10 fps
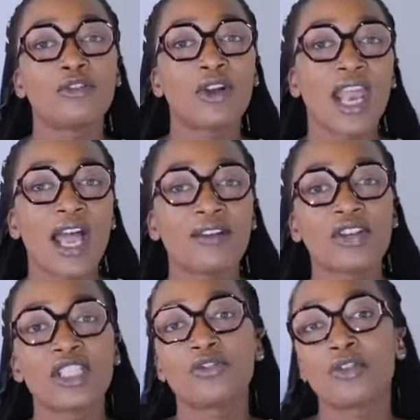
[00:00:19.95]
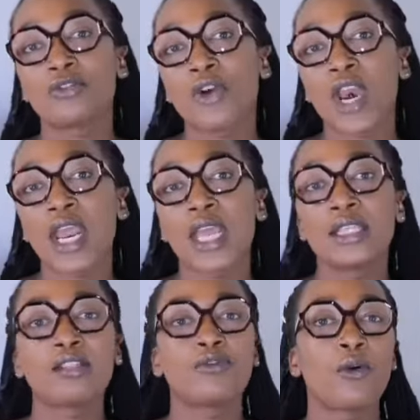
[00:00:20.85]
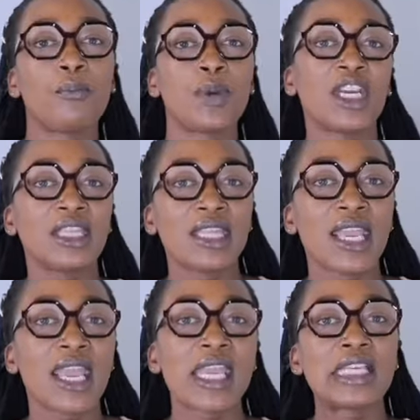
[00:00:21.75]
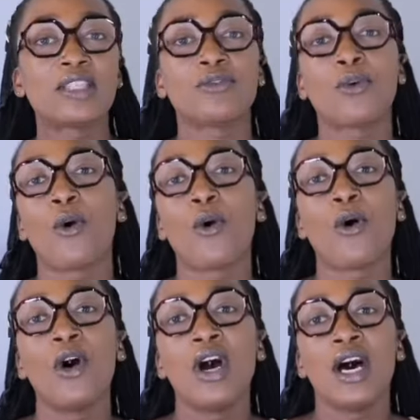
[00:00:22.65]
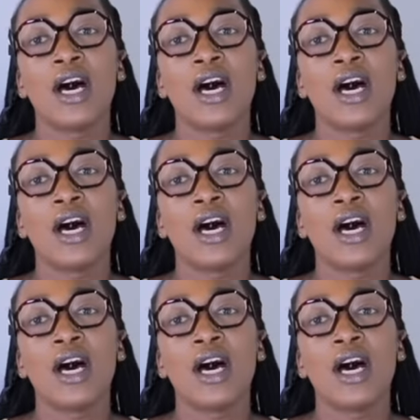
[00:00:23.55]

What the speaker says: for lovers, for friends, for birthdays, for